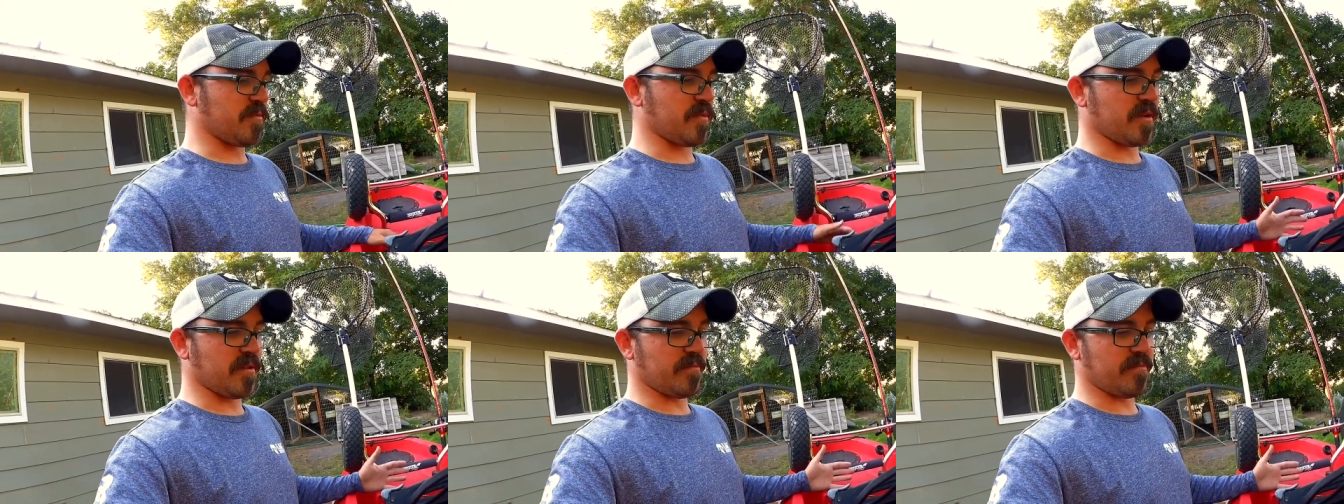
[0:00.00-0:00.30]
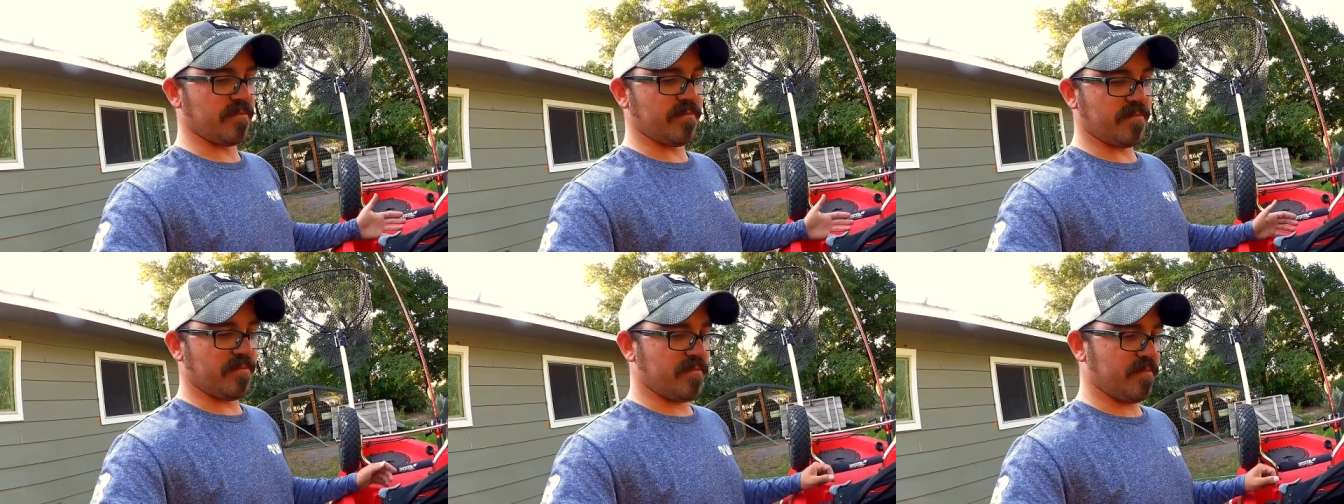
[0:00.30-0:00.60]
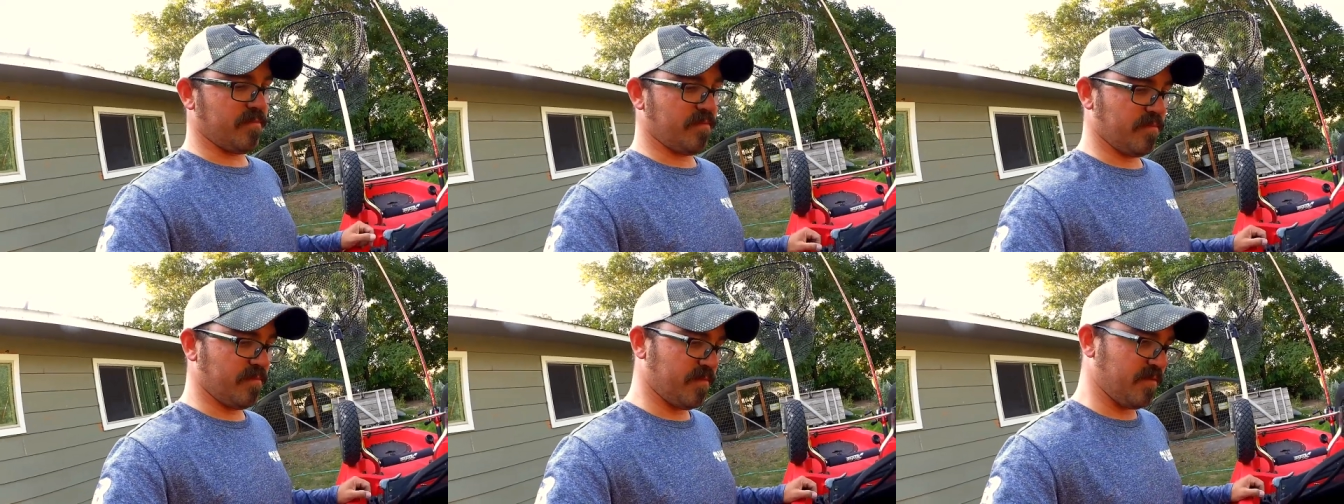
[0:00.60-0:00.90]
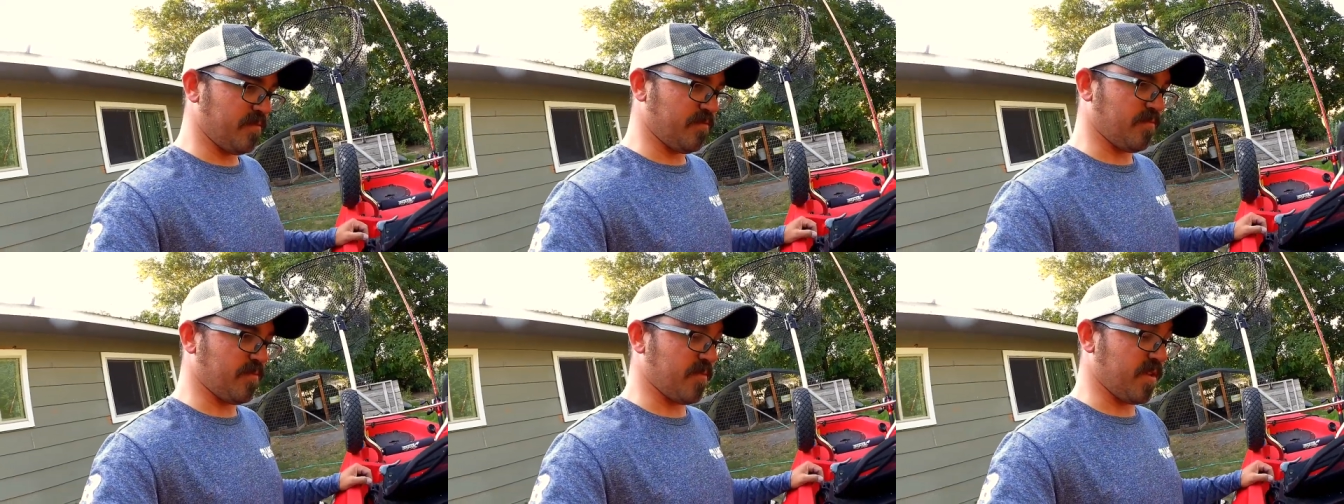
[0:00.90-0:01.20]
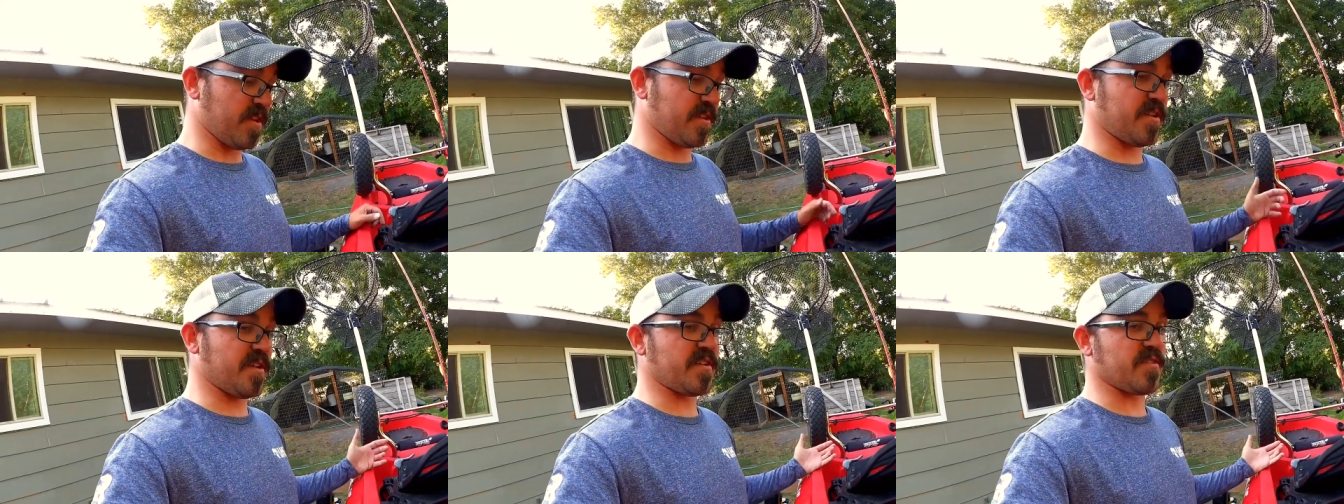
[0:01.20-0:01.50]
but
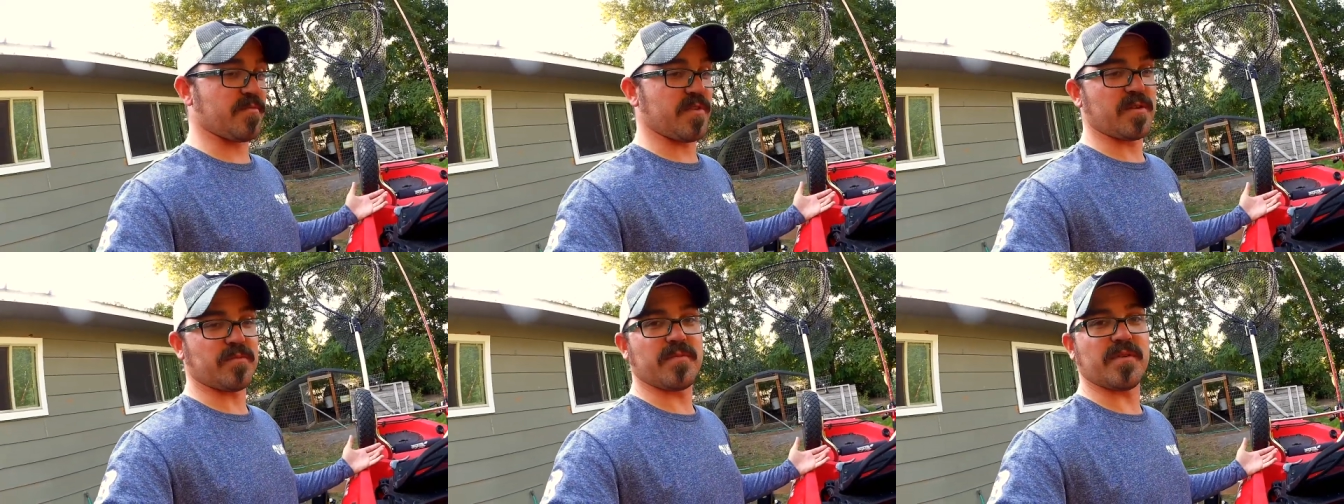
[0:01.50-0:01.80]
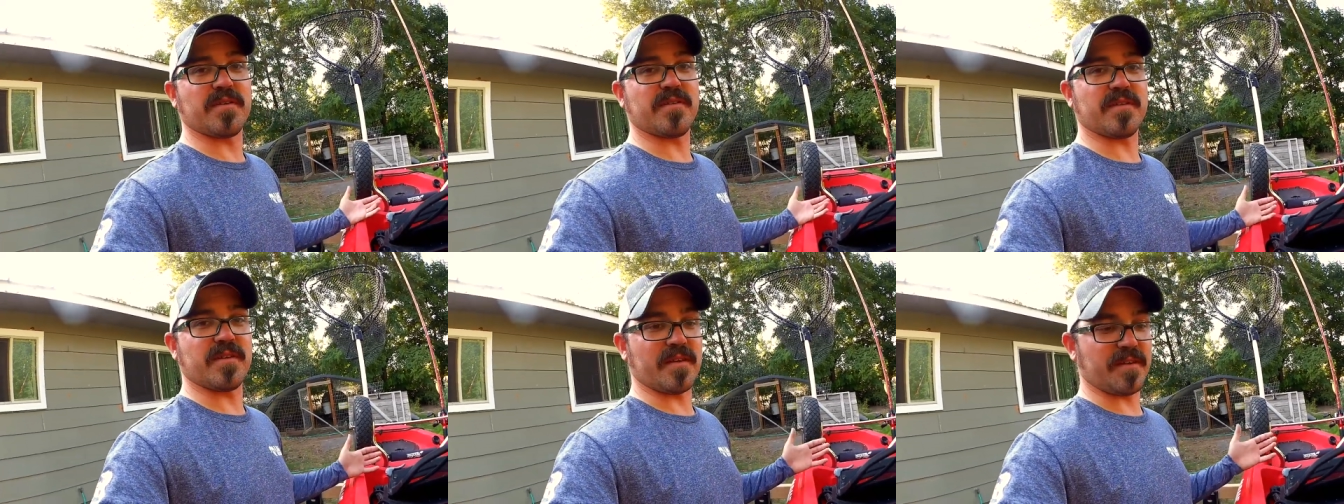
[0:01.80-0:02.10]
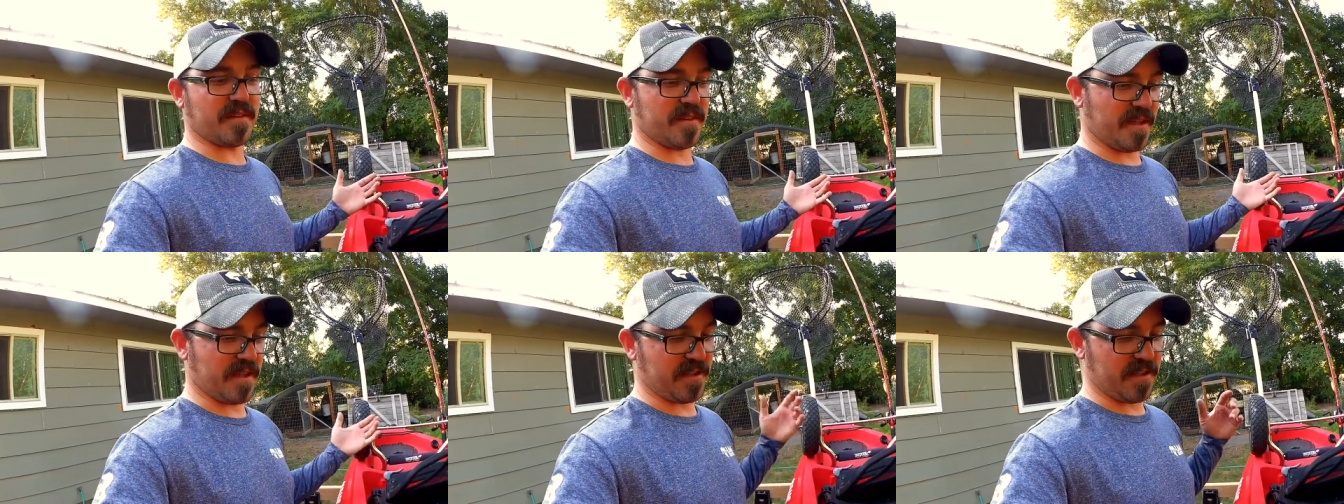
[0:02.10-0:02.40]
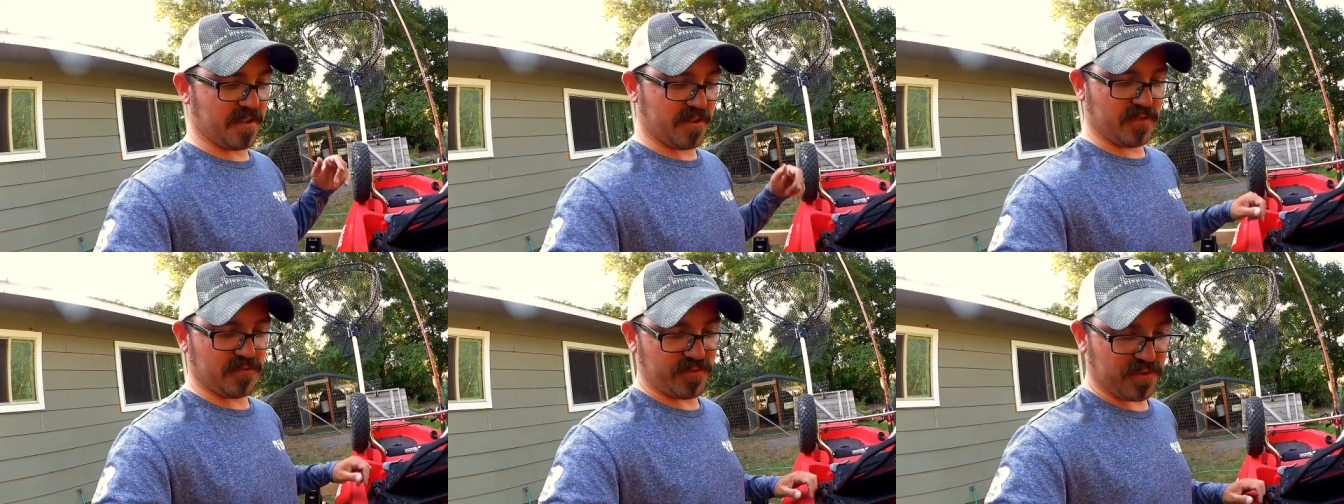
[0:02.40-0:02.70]
it does make me think that in the near